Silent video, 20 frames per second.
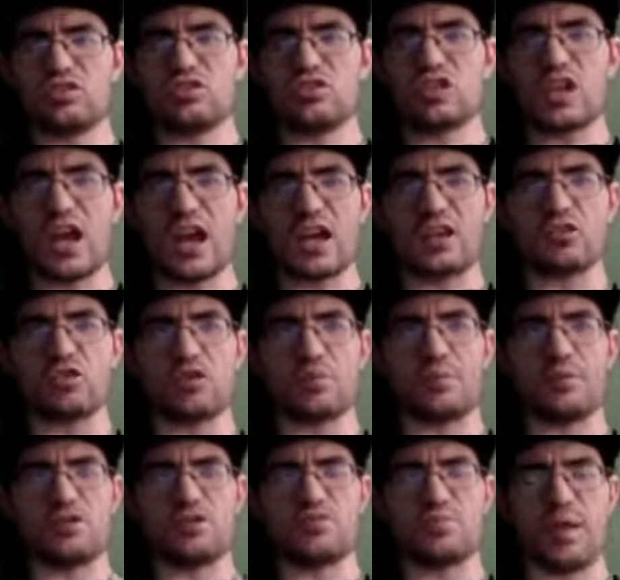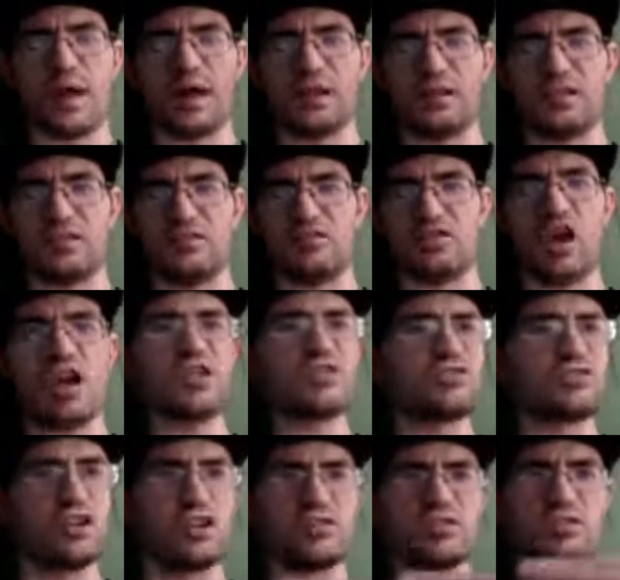change your perspective,
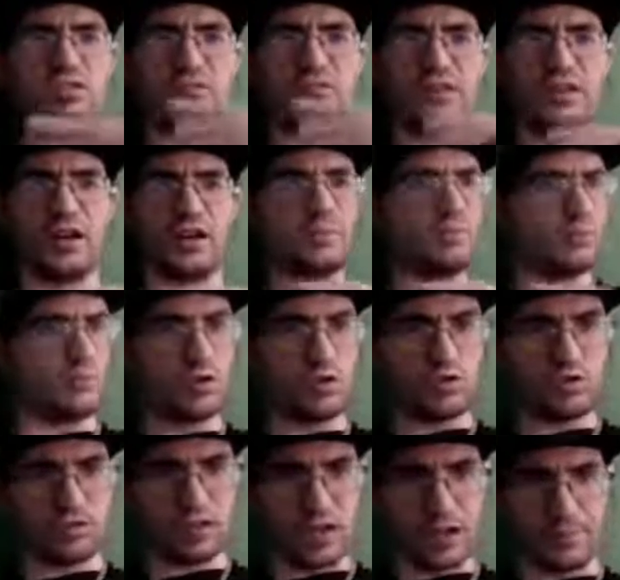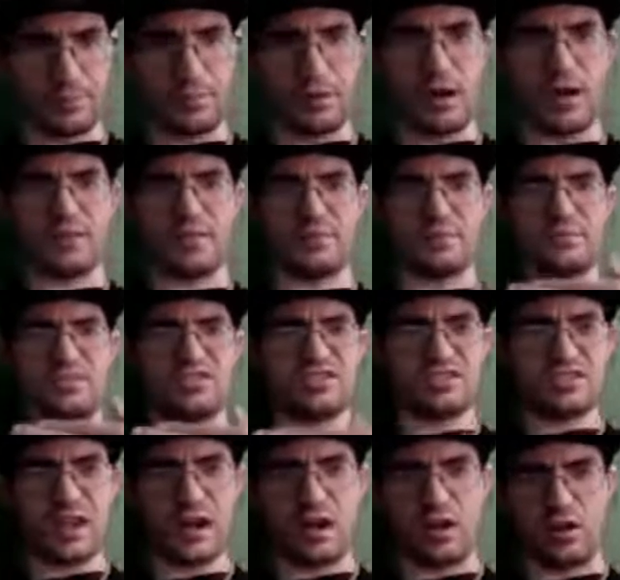not just on their music, but on
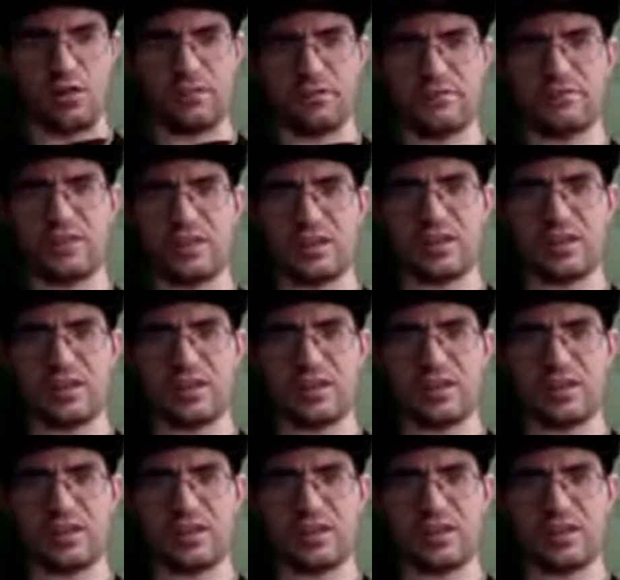themselves.